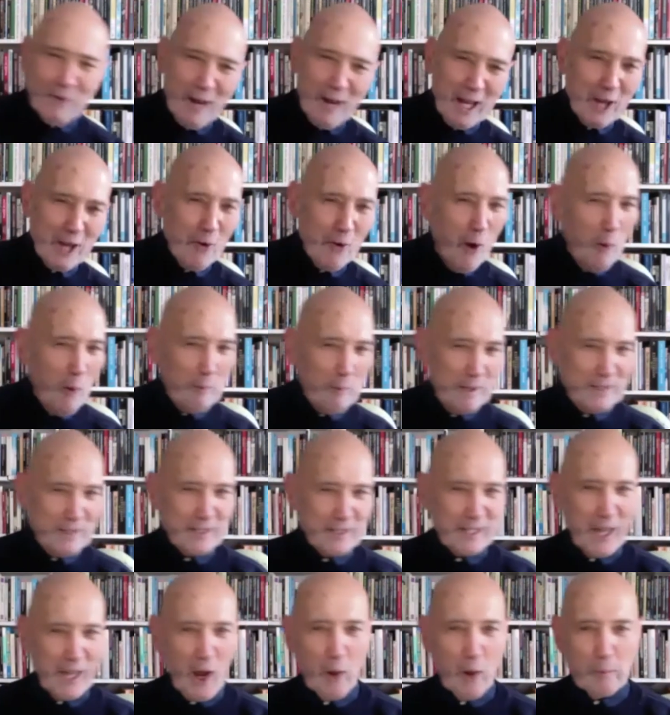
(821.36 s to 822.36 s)
way you want me
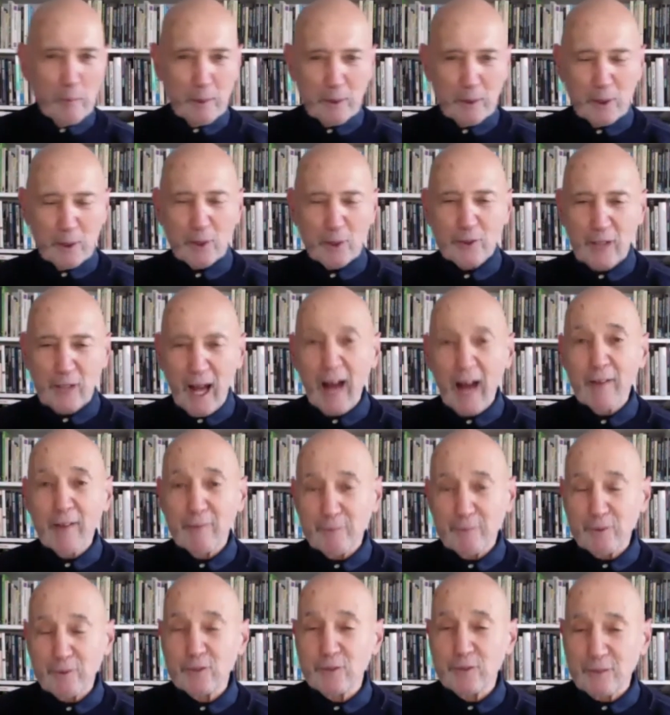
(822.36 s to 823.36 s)
to go, because
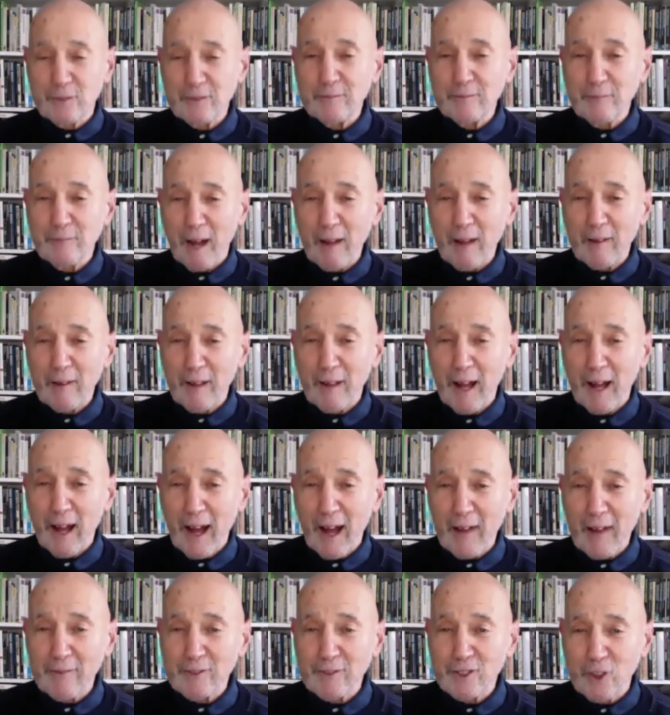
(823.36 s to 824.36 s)
I've
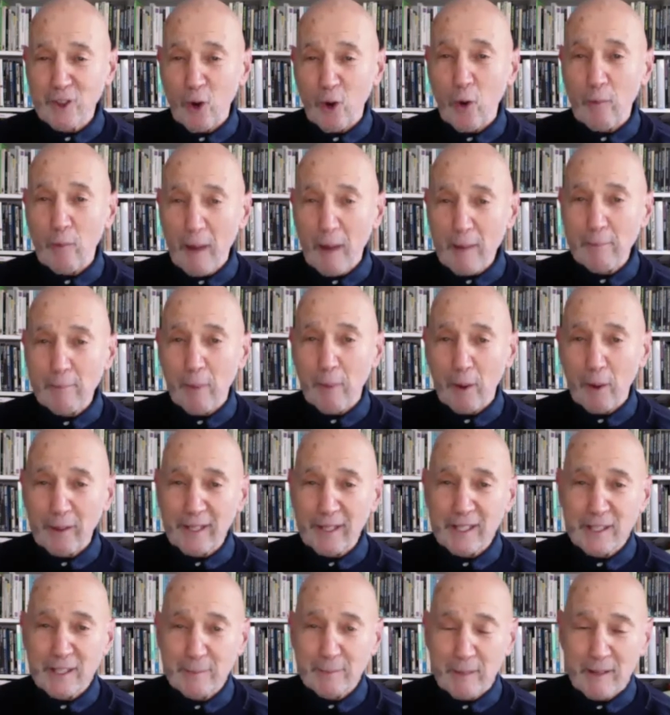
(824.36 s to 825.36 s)
taught my
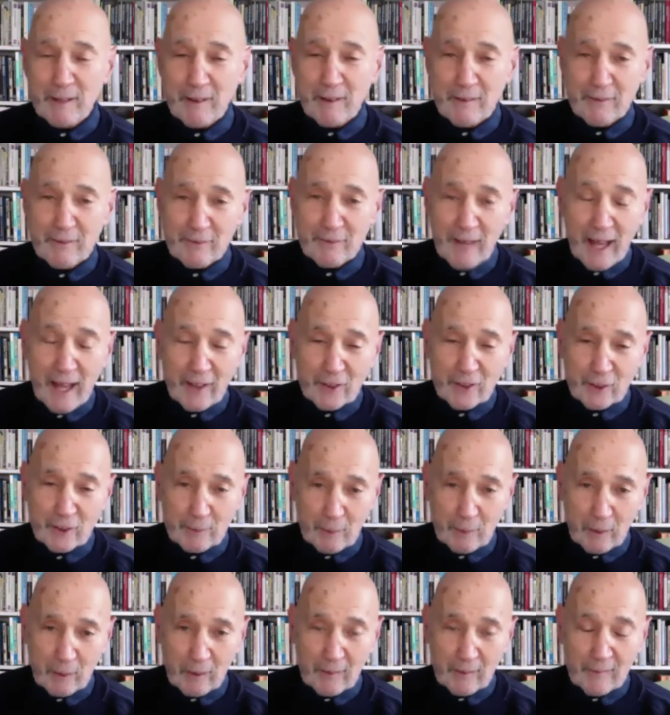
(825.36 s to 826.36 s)
body to be
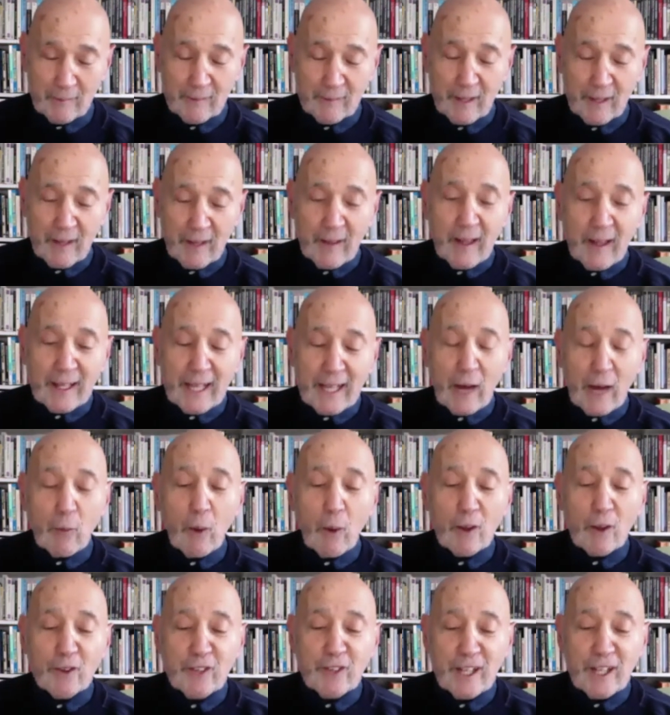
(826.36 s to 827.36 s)
flexible. Now,
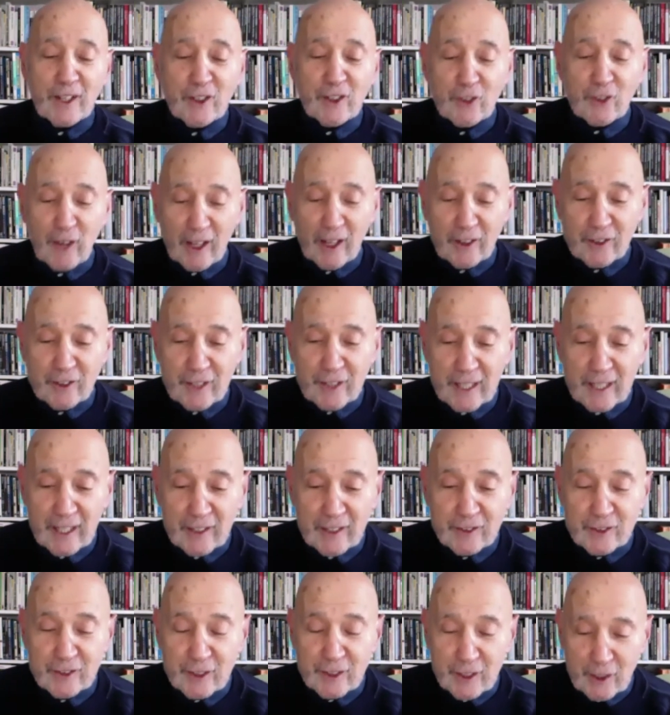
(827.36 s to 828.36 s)
what's interesting
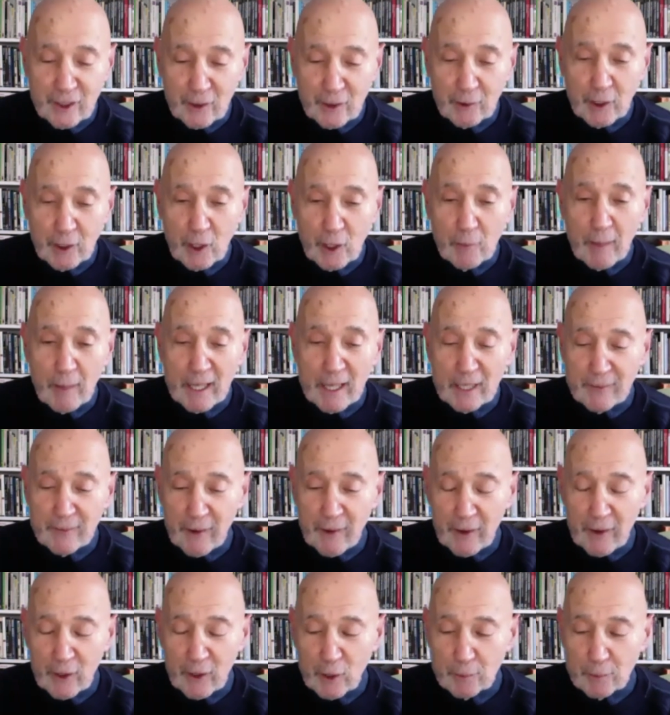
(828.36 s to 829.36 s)
is you made a
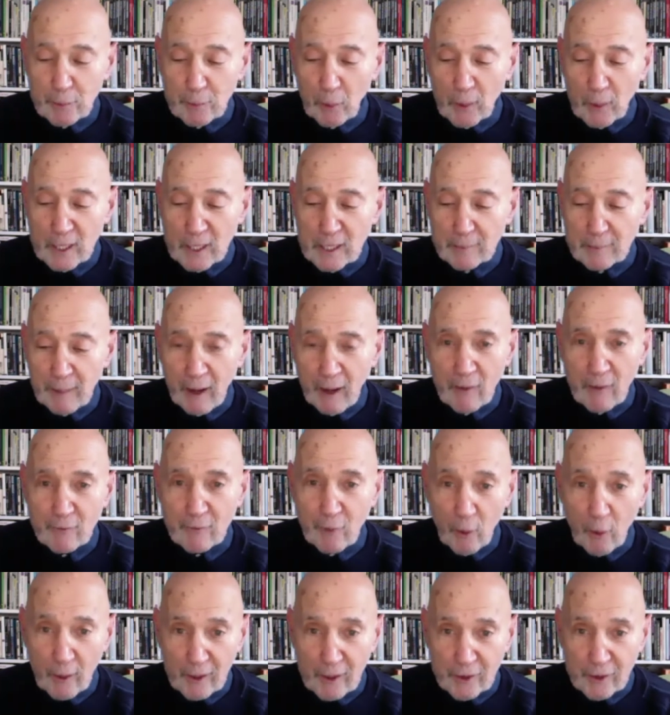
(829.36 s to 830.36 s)
very good point about
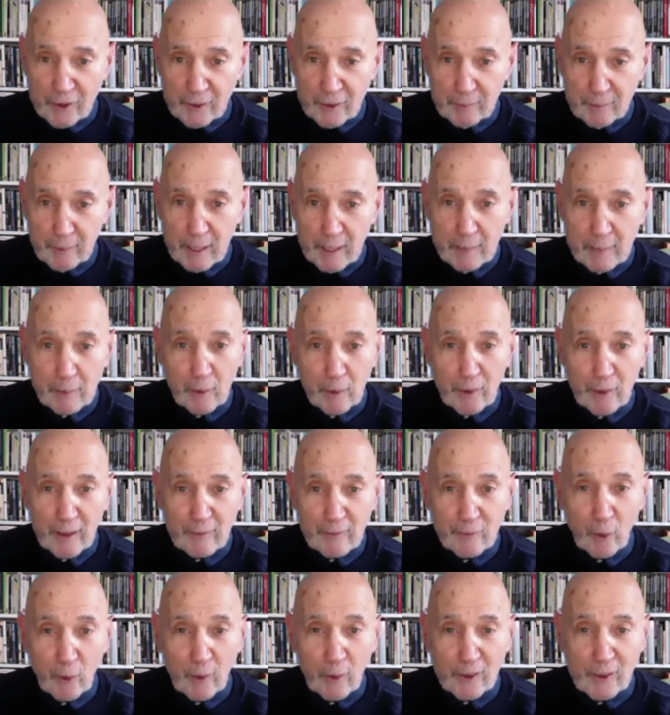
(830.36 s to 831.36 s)
voice, and people
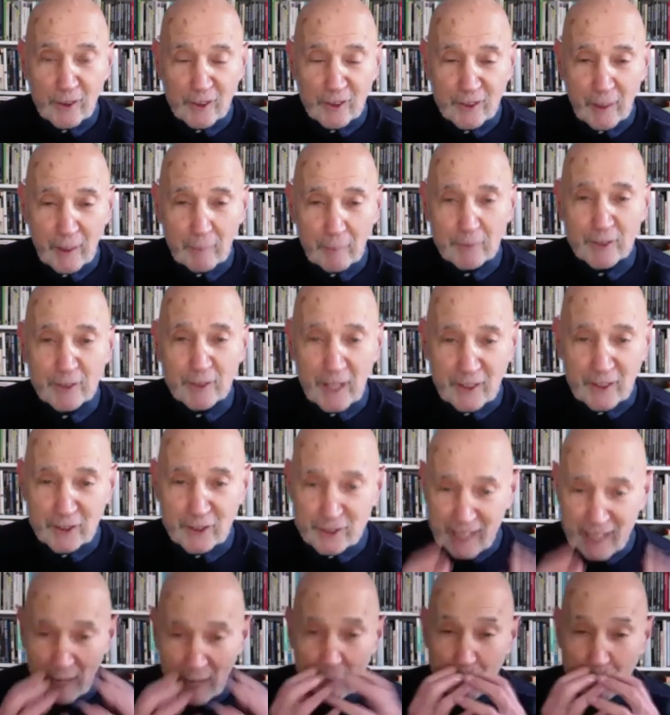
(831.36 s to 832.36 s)
think voice is some
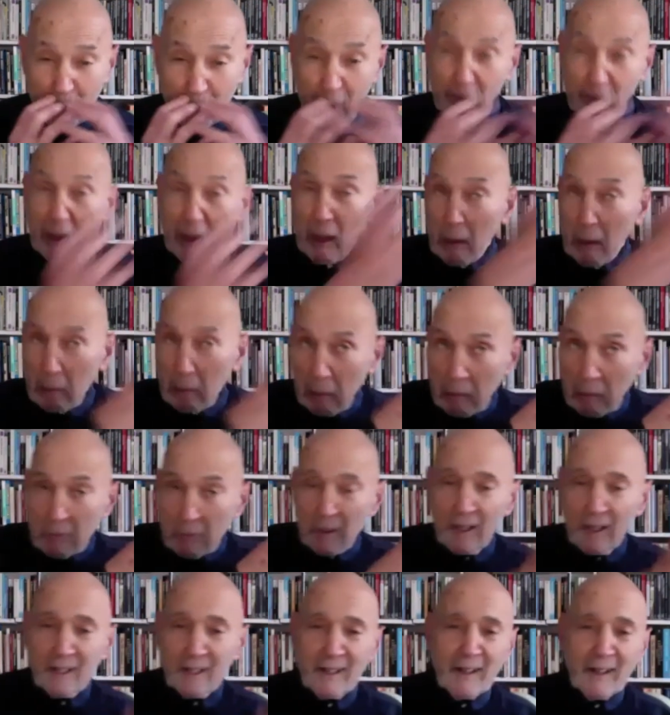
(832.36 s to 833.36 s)
separate thing, but
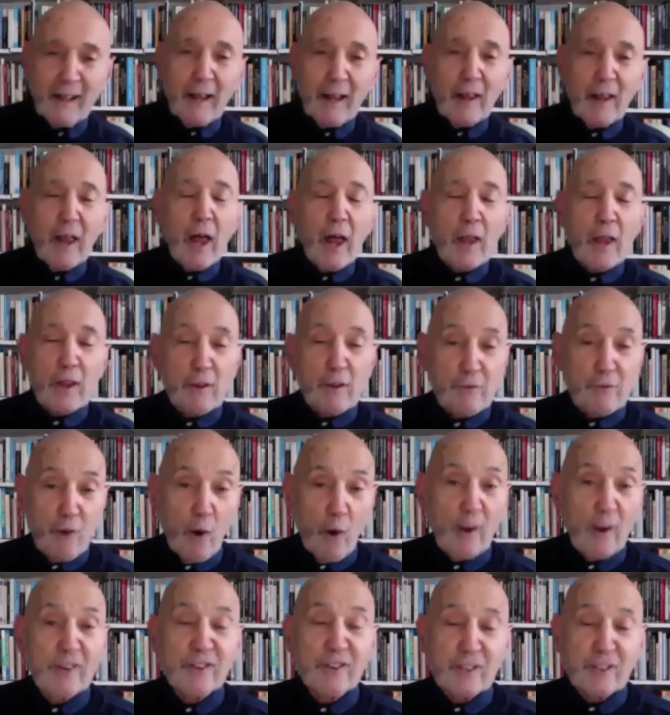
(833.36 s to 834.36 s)
the
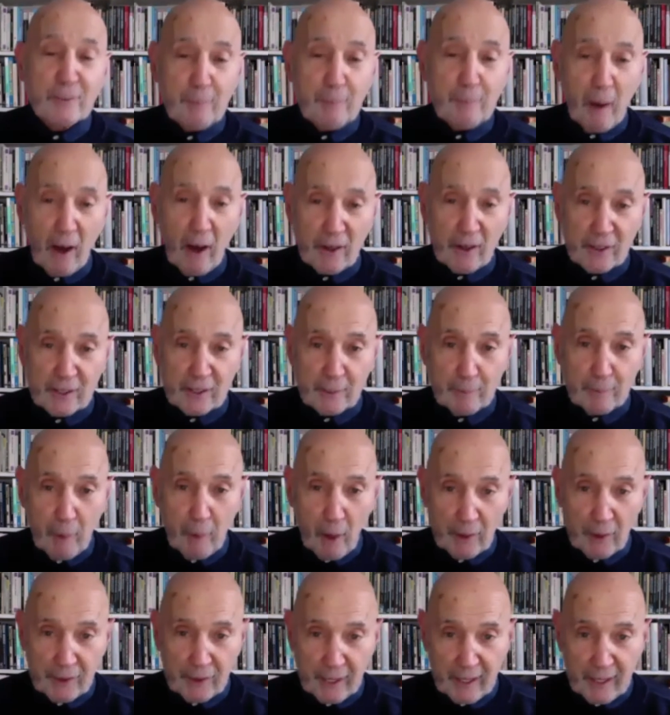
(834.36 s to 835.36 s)
voice is part of the
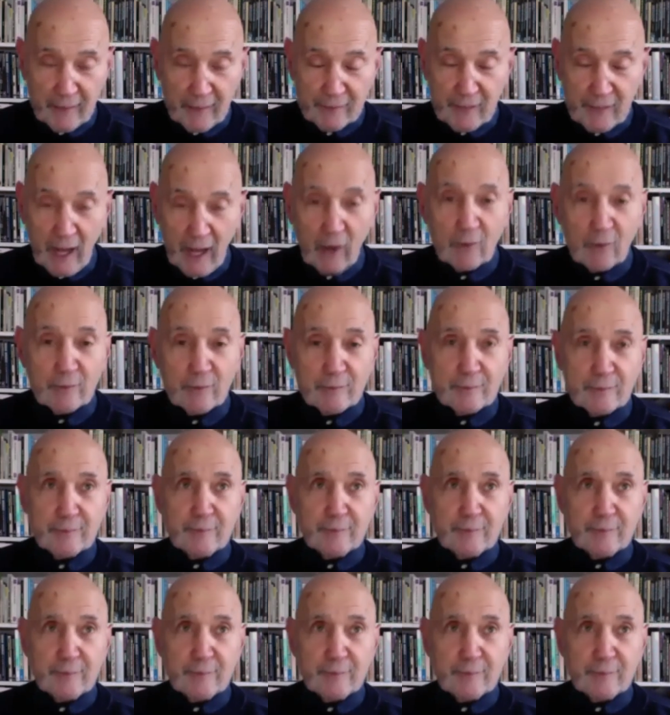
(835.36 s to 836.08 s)
body. Now,